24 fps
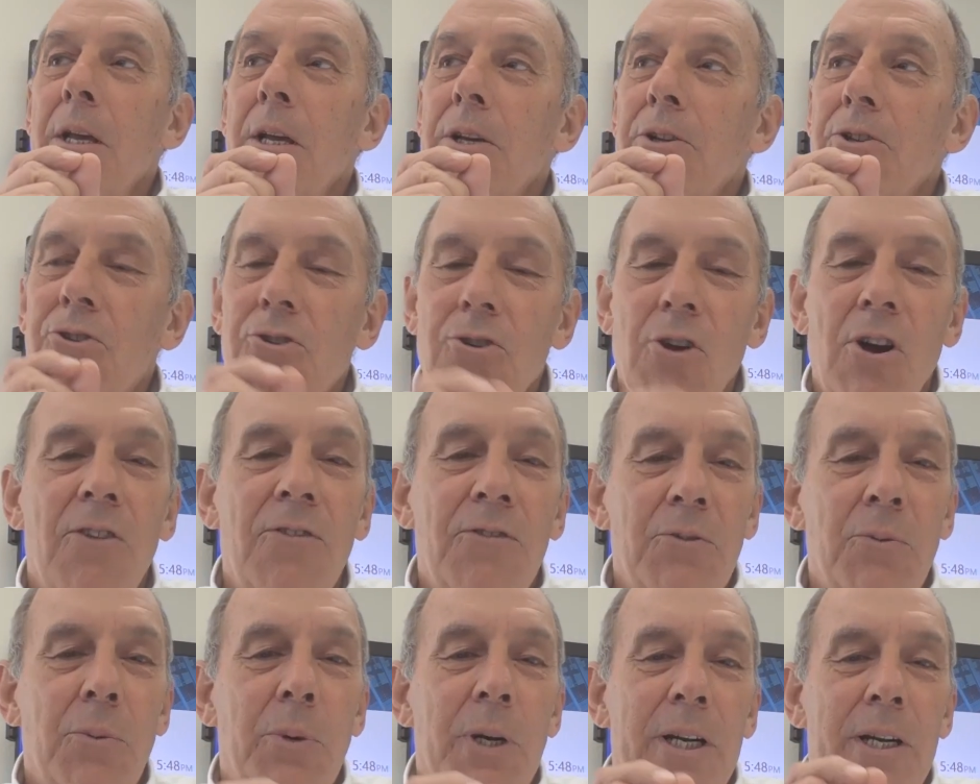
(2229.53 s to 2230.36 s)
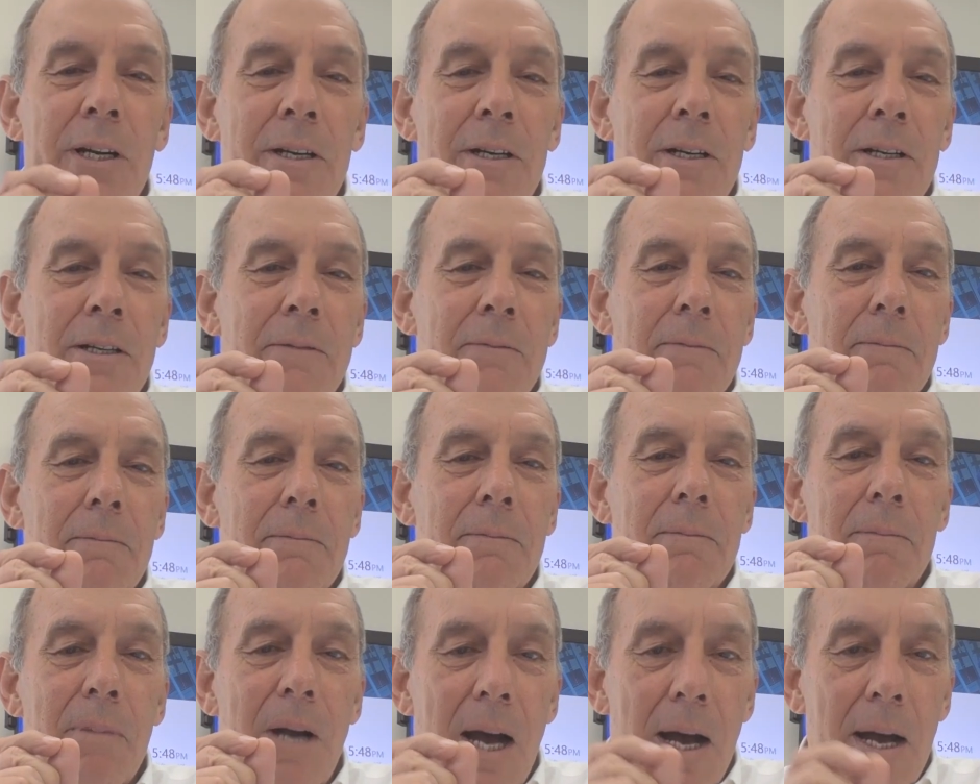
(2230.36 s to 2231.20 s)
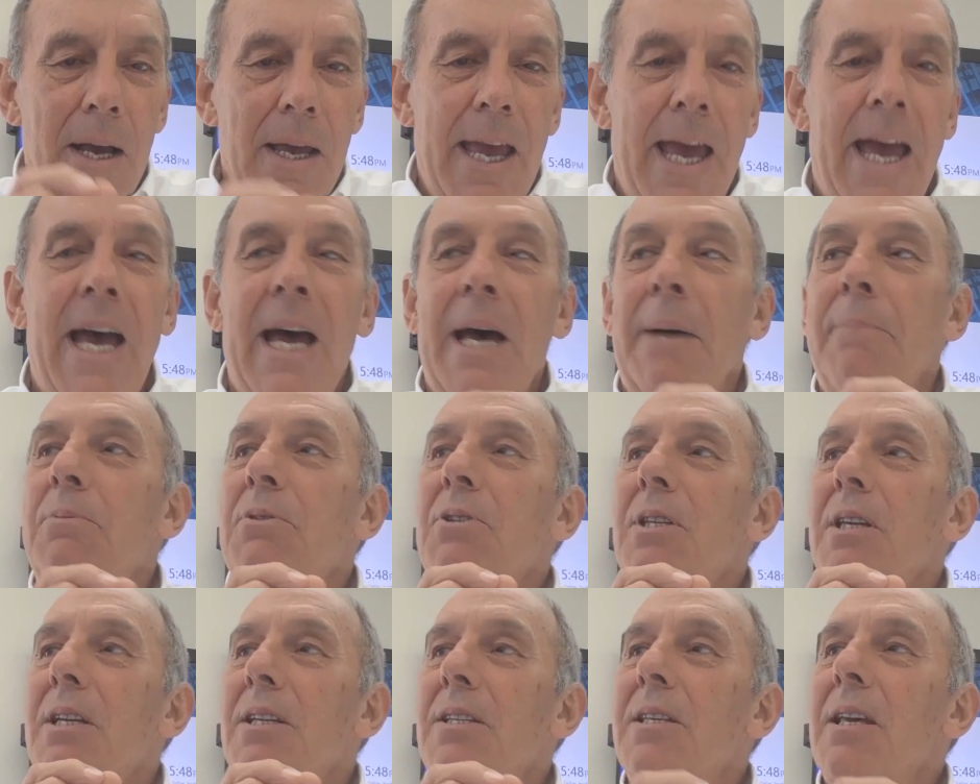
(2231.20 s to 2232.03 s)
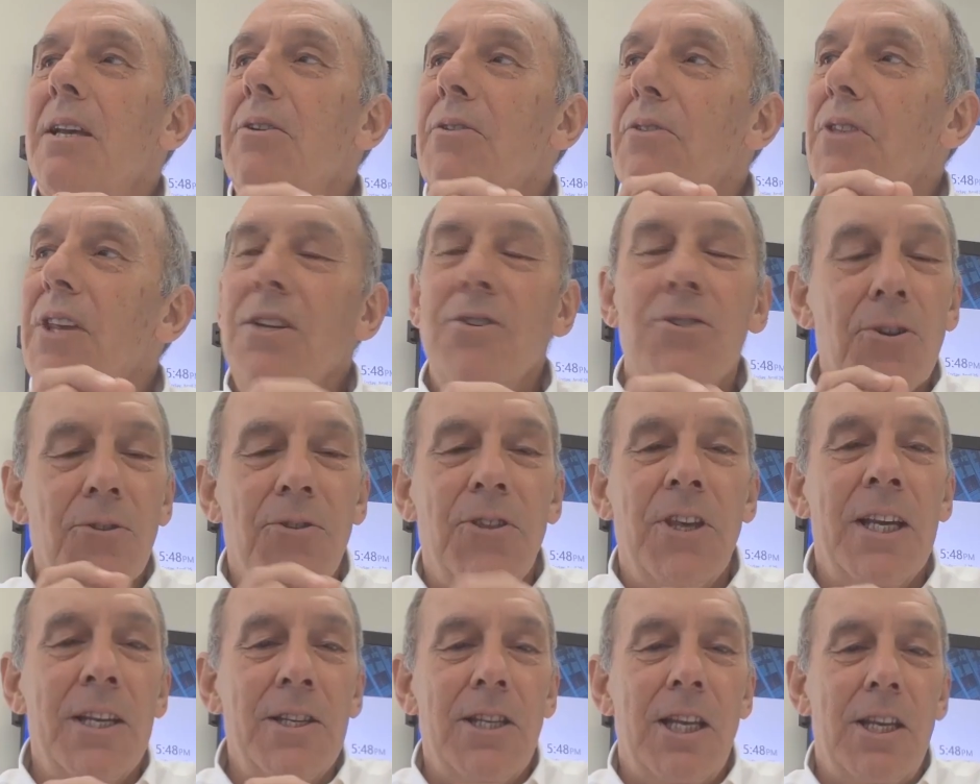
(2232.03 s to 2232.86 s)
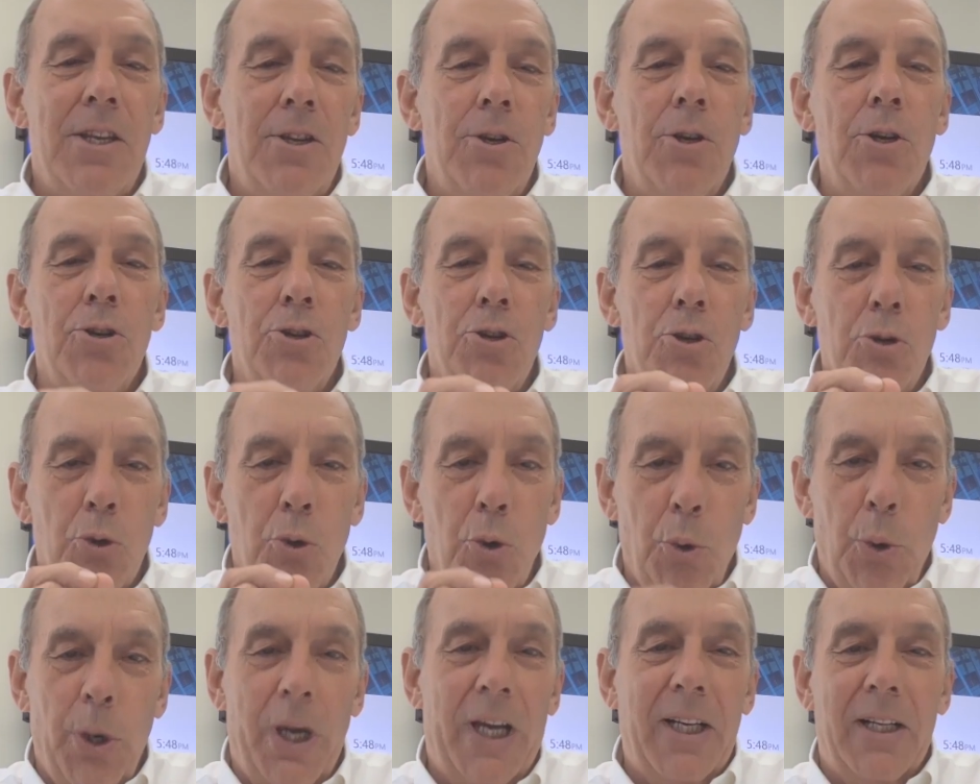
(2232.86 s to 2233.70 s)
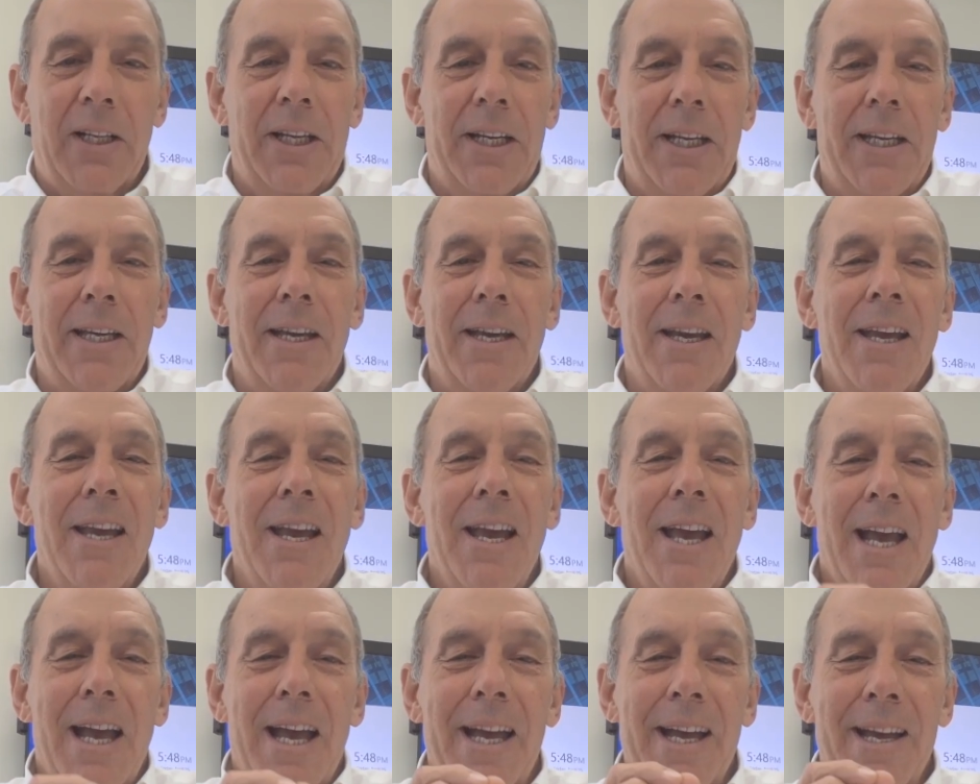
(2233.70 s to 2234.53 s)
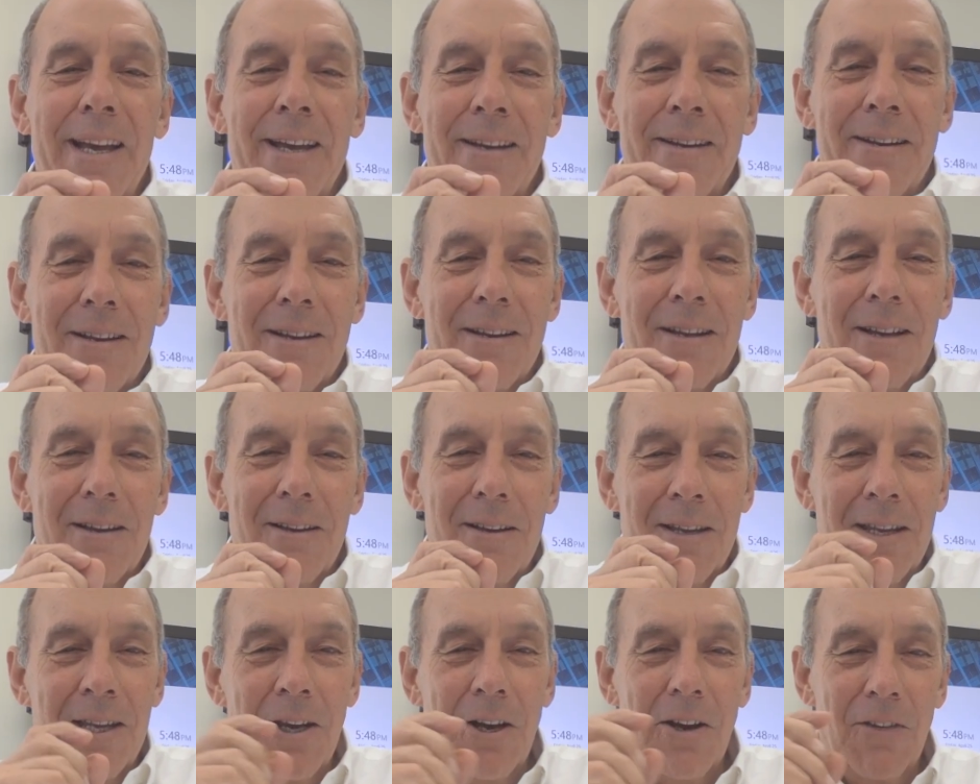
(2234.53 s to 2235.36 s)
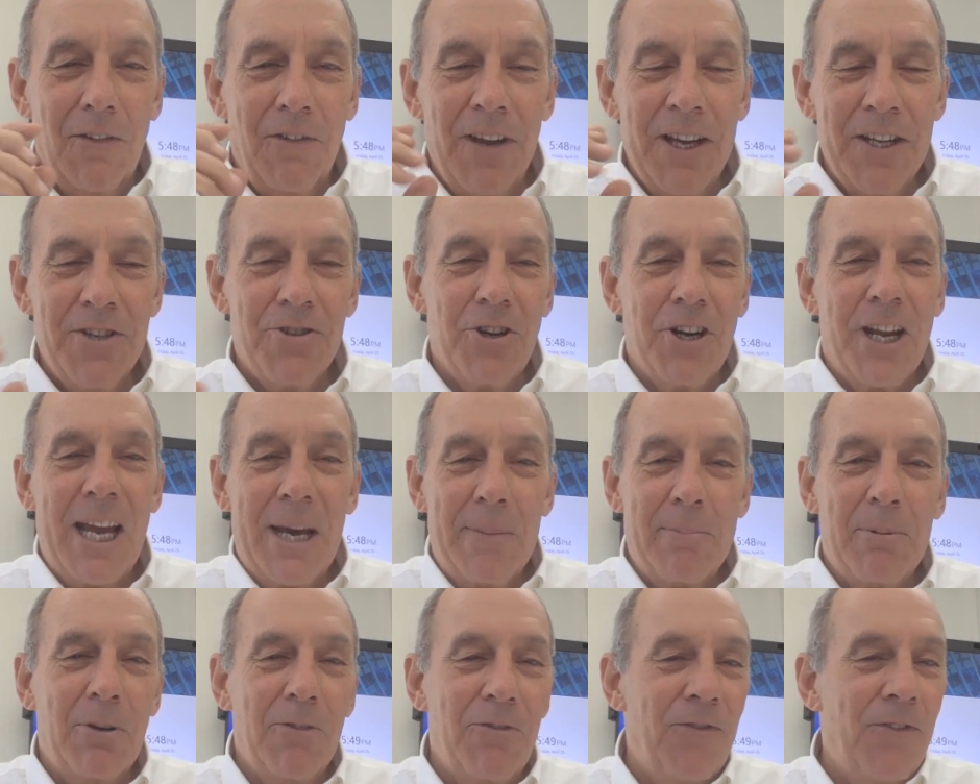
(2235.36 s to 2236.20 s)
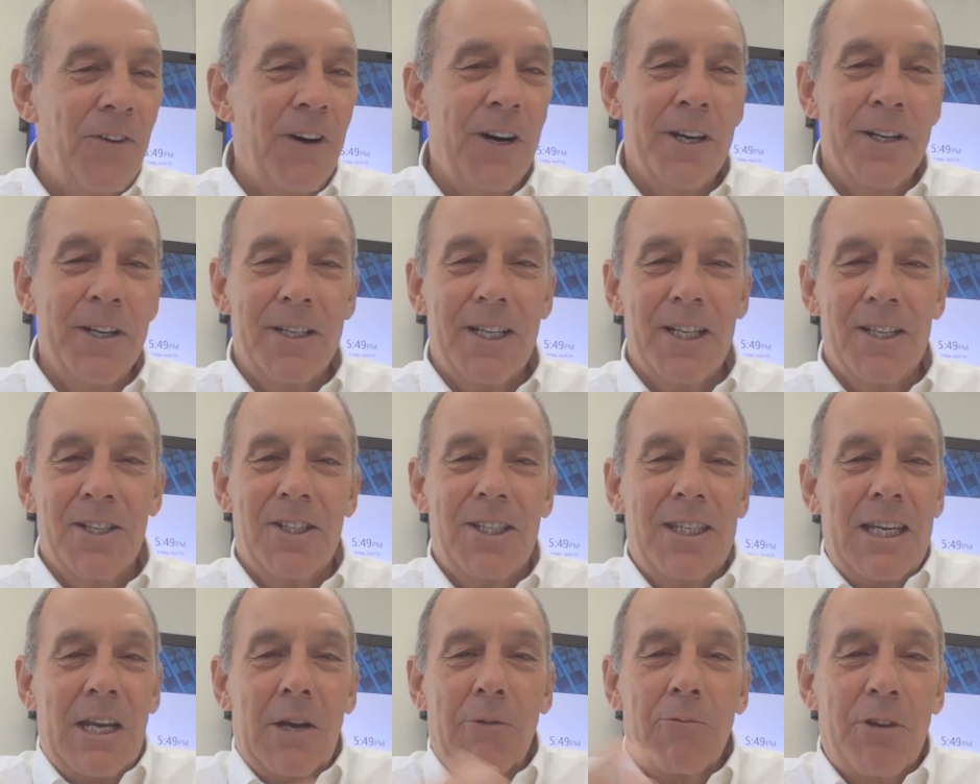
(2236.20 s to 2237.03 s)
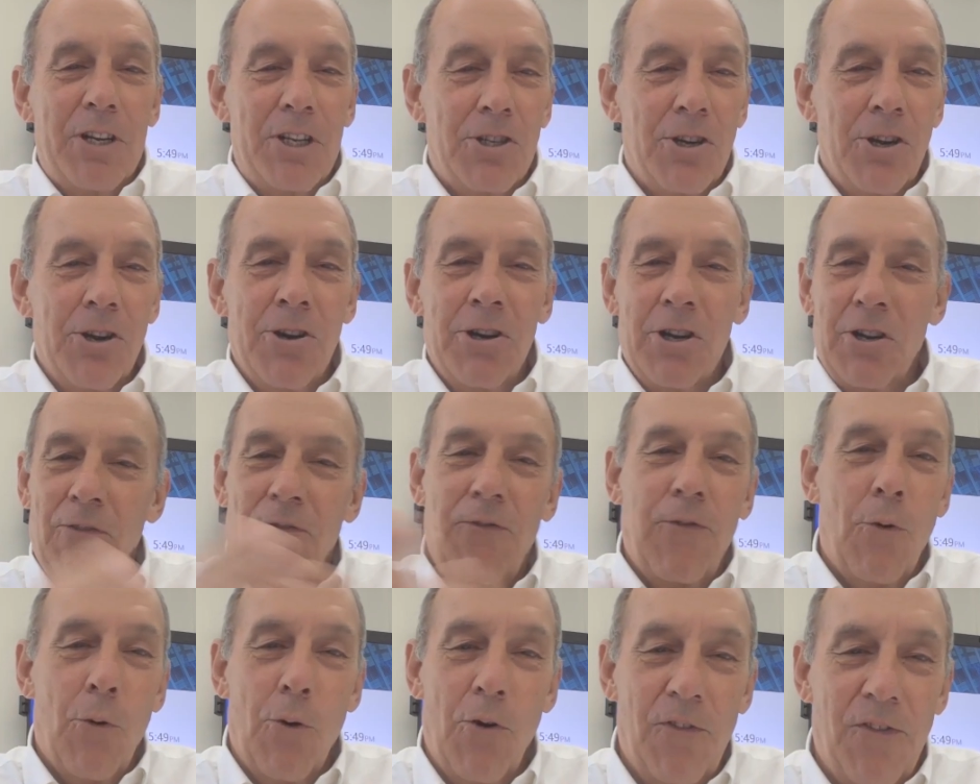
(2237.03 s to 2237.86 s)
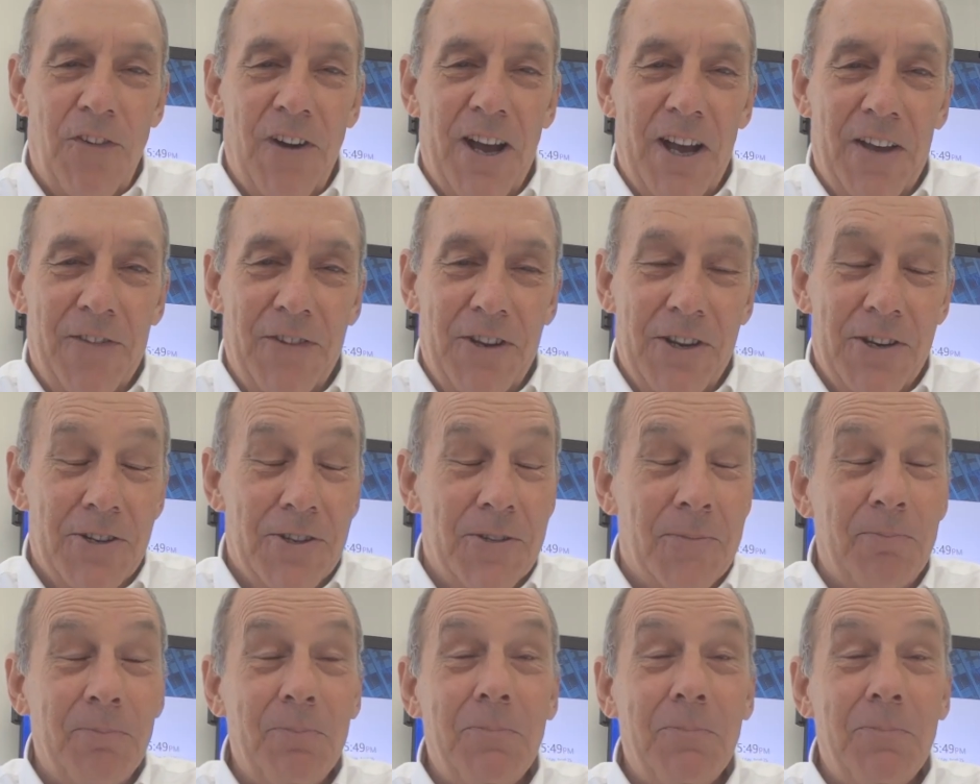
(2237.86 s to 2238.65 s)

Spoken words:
Software, apps, etc. These are things that you can do quickly, and a venture capital fund can see a return in 4 or 5 years.